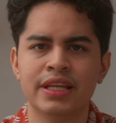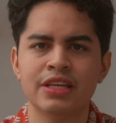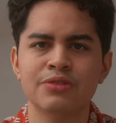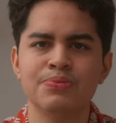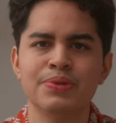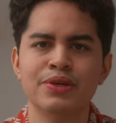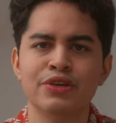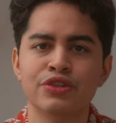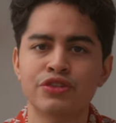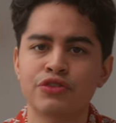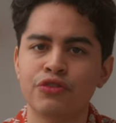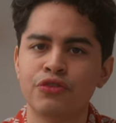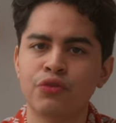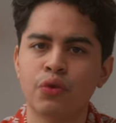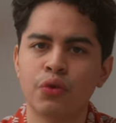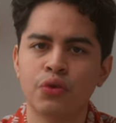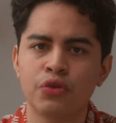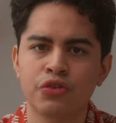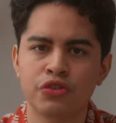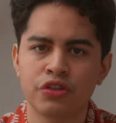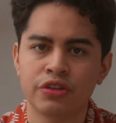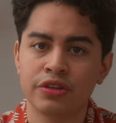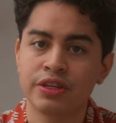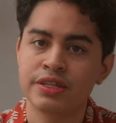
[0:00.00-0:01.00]
that's because the
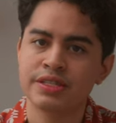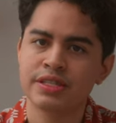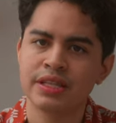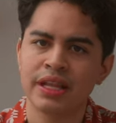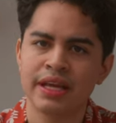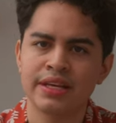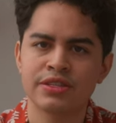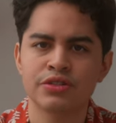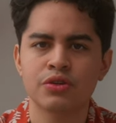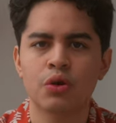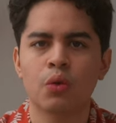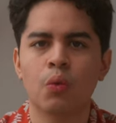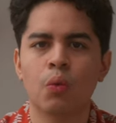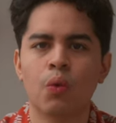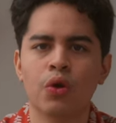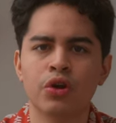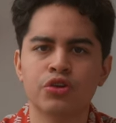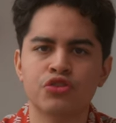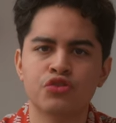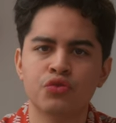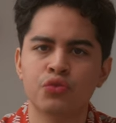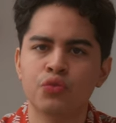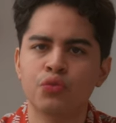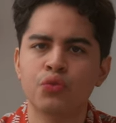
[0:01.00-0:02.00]
focus on this lens
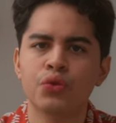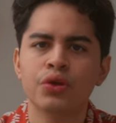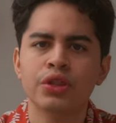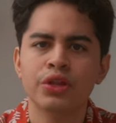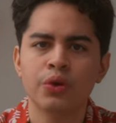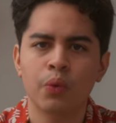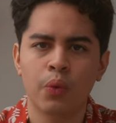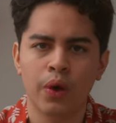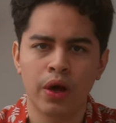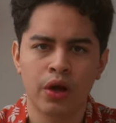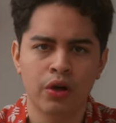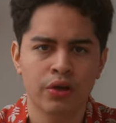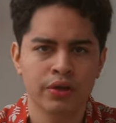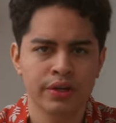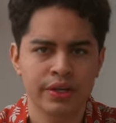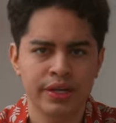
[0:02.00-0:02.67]
works really well.